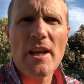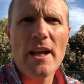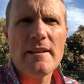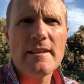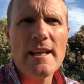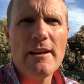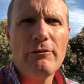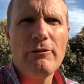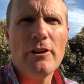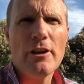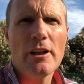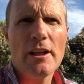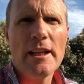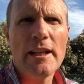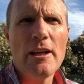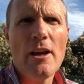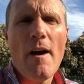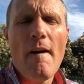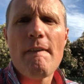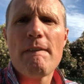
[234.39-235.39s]
And
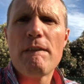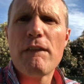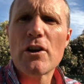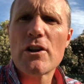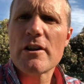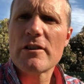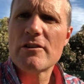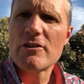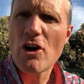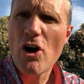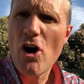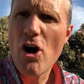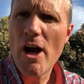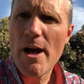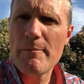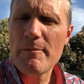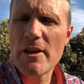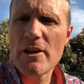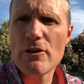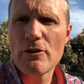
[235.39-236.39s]
definitely for the
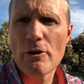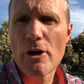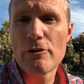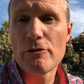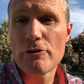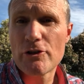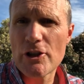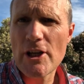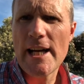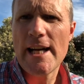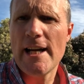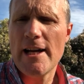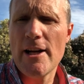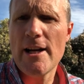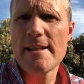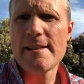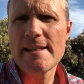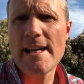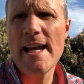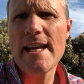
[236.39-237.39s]
time that you're on retreat,
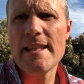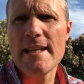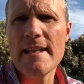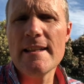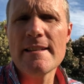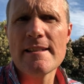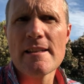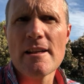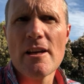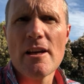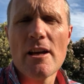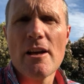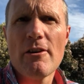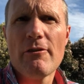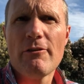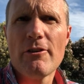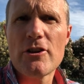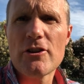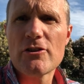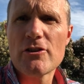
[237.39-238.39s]
and I say this,
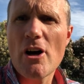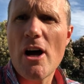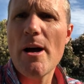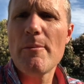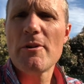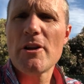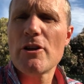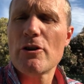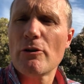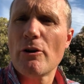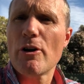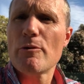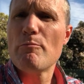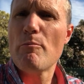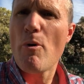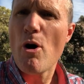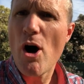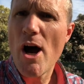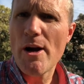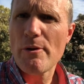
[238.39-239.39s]
for the time that you're
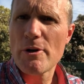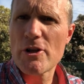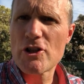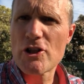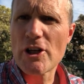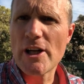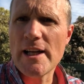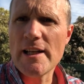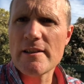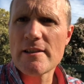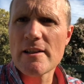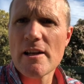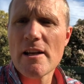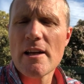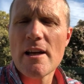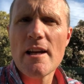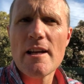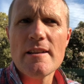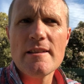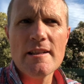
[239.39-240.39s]
on my retreat,
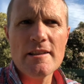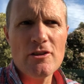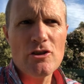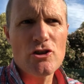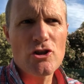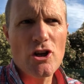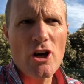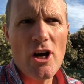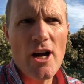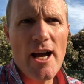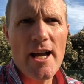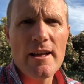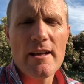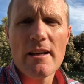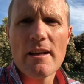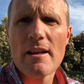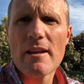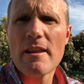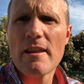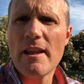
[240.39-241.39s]
just try
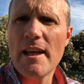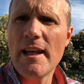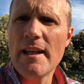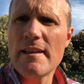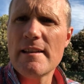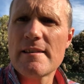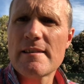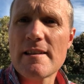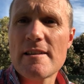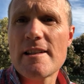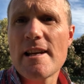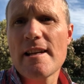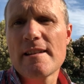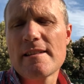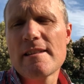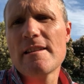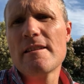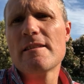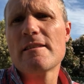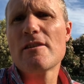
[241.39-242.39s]
the
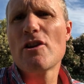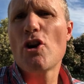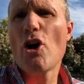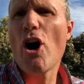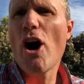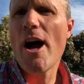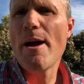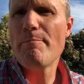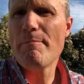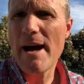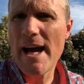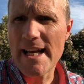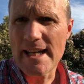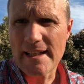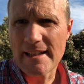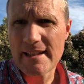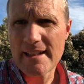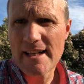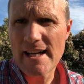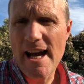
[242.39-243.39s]
suggestions that I
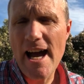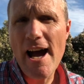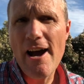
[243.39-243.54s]
make.